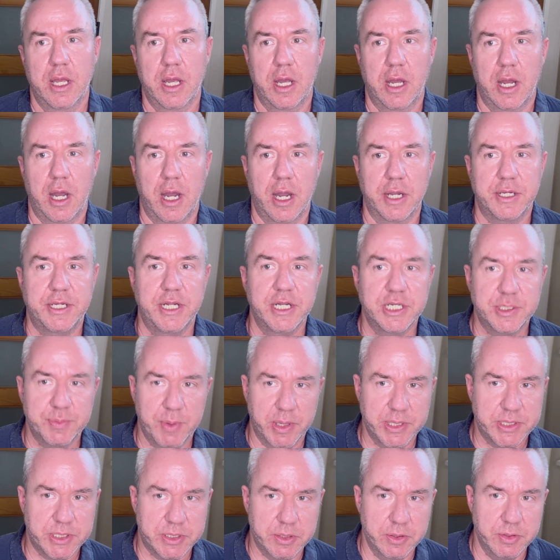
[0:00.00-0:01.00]
I teach my
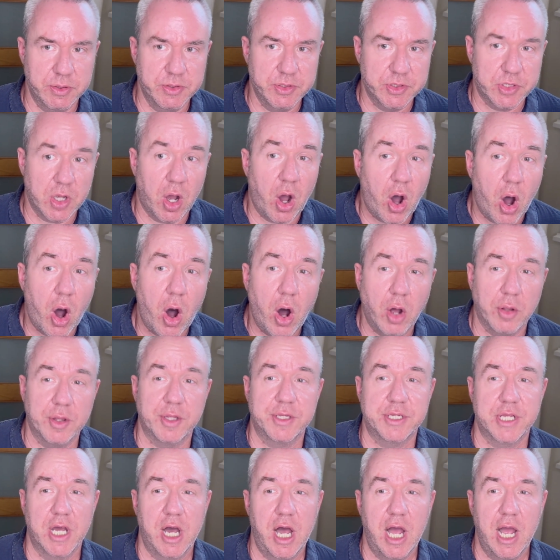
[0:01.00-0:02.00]
students all the
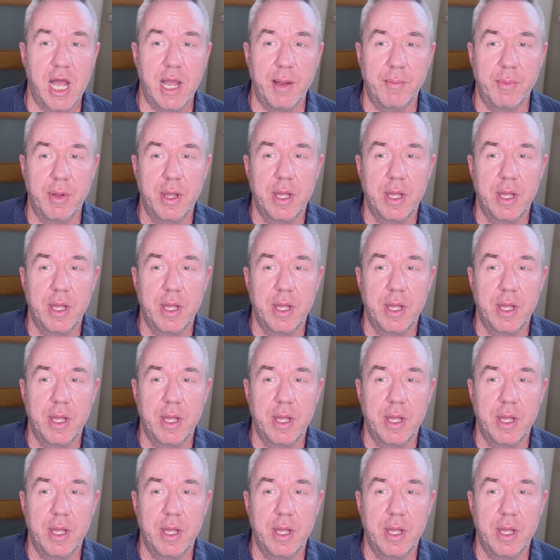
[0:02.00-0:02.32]
time.